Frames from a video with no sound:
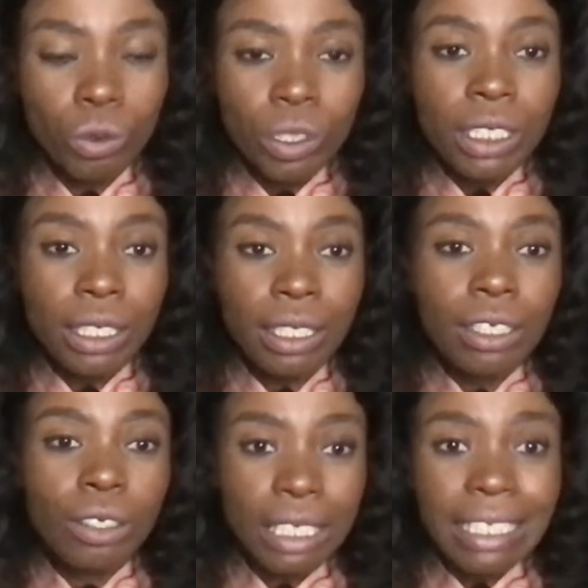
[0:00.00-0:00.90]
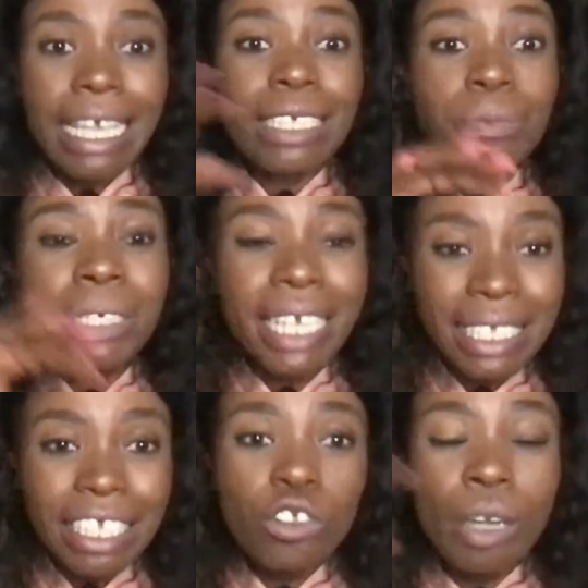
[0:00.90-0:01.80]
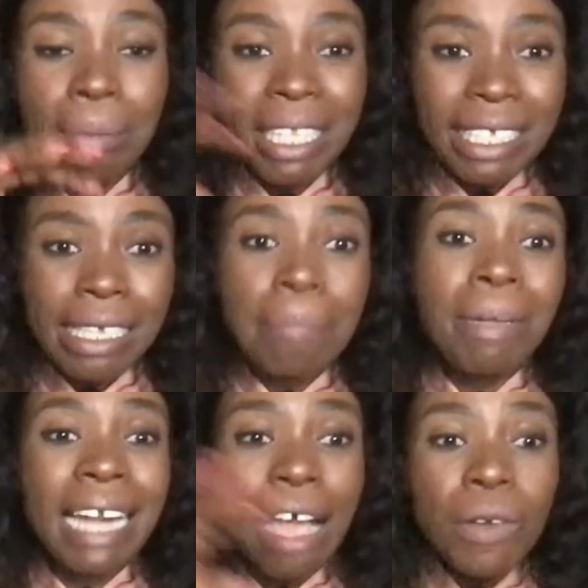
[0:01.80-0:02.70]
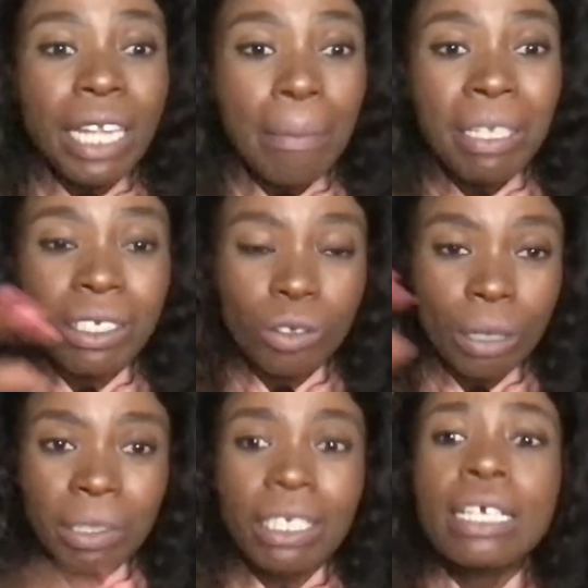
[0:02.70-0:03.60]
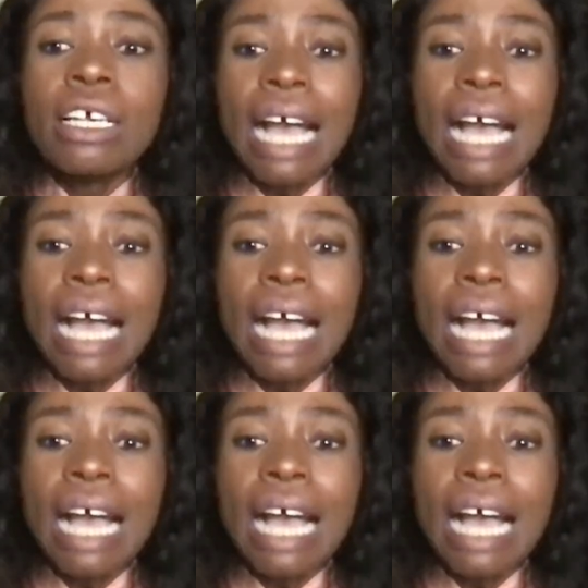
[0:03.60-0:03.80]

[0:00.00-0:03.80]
You see, it's the experience that's going to be the same, but how it happens is going to be the same.